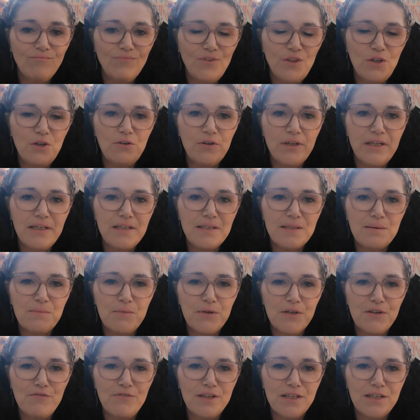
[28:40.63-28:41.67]
You don't need
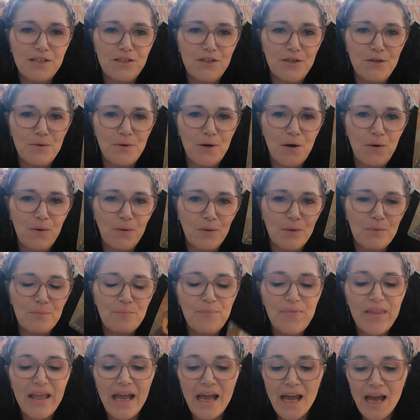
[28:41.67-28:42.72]
someone to fix you, gold.
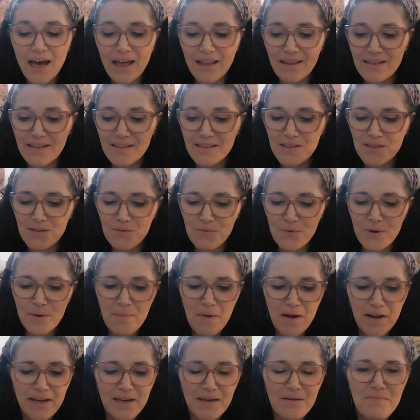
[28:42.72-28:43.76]
And this is
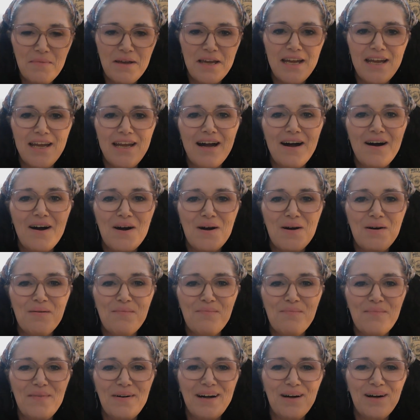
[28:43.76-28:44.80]
reminding me,
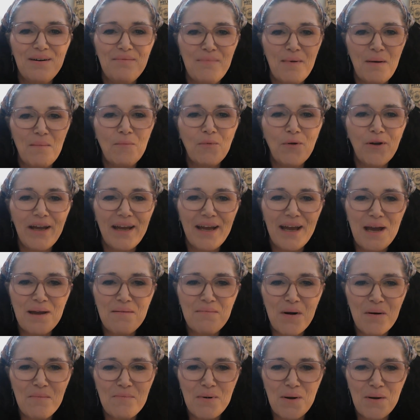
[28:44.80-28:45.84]
um, a memory came
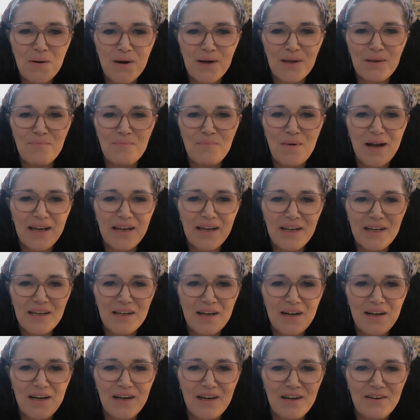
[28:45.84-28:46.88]
up on my
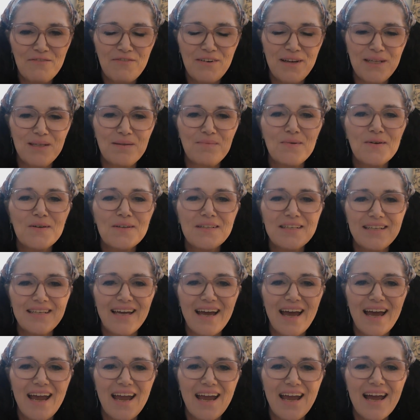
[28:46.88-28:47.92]
uh, Facebook
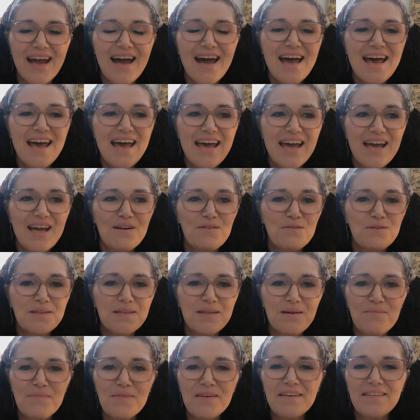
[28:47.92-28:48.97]
today. It was
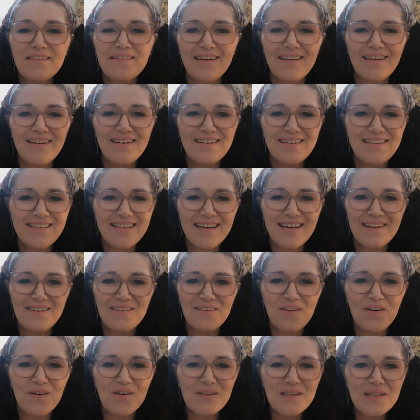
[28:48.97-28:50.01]
something that I had said a
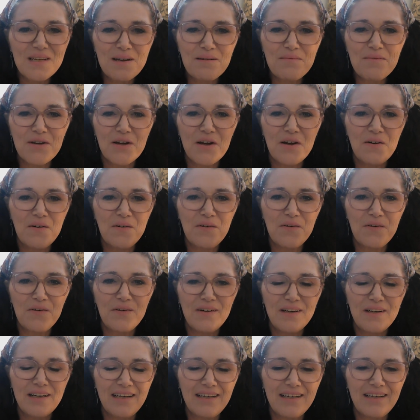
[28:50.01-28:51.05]
long time
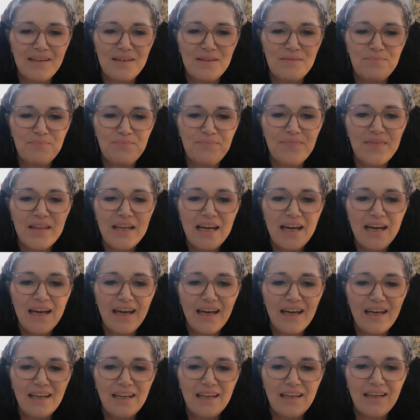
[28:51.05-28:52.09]
ago, and um,
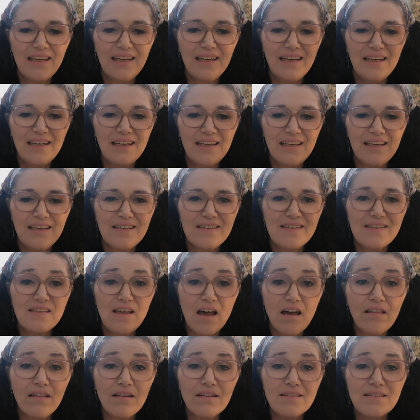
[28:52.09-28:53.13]
and it is
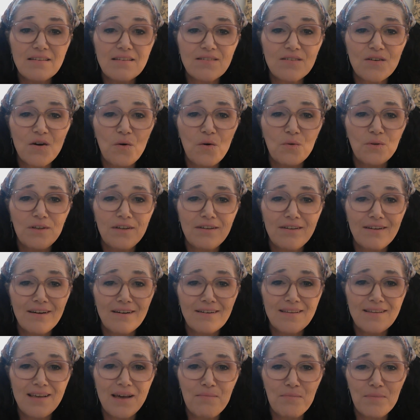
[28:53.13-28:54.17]
silence is gold and
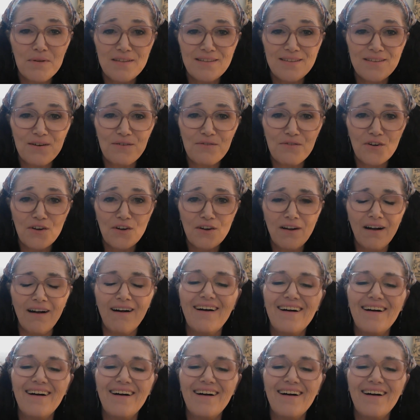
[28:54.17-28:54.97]
duct tape is silver.